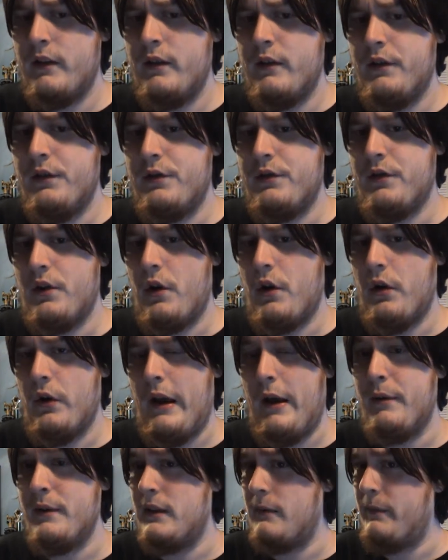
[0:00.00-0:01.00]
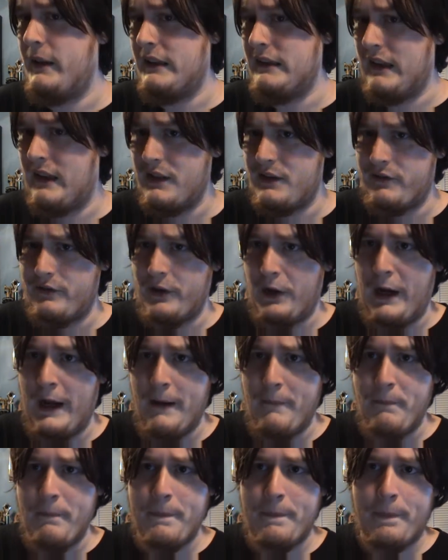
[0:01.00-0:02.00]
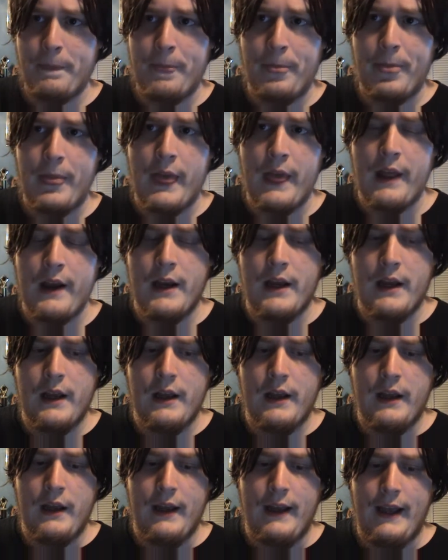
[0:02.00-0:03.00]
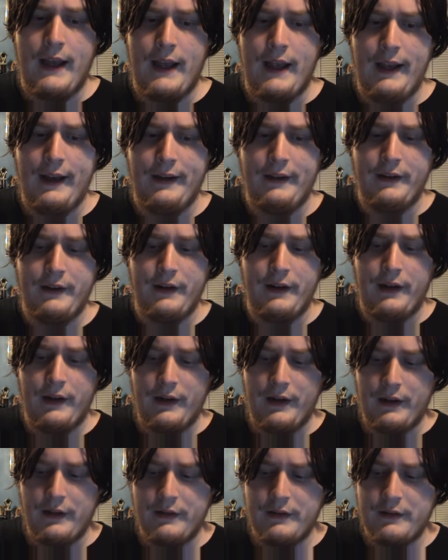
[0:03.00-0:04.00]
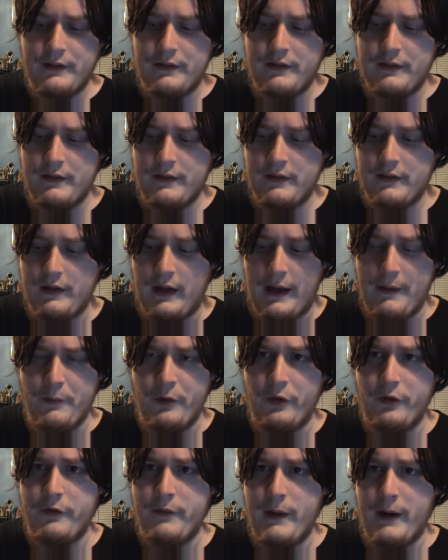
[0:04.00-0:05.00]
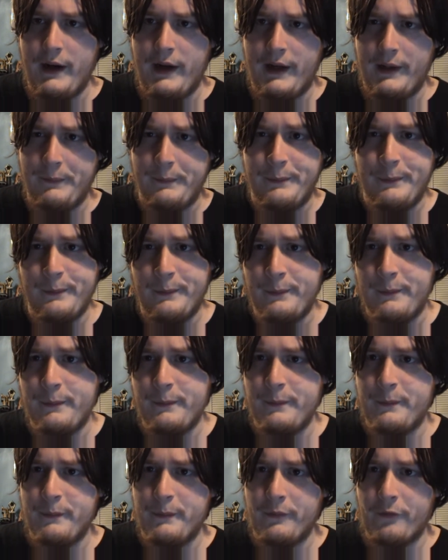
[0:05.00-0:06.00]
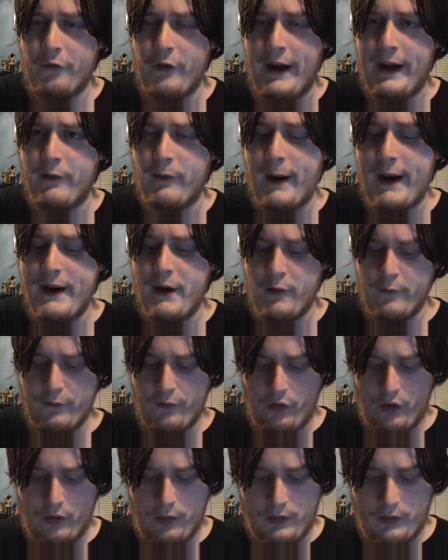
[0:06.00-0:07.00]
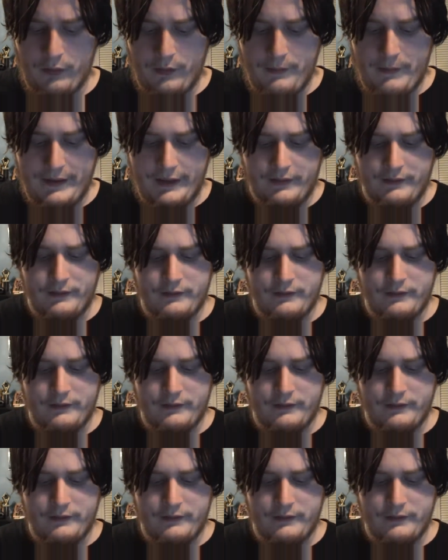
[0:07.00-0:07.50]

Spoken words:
So that was a big loss for him. And I moved my Rhino forward with my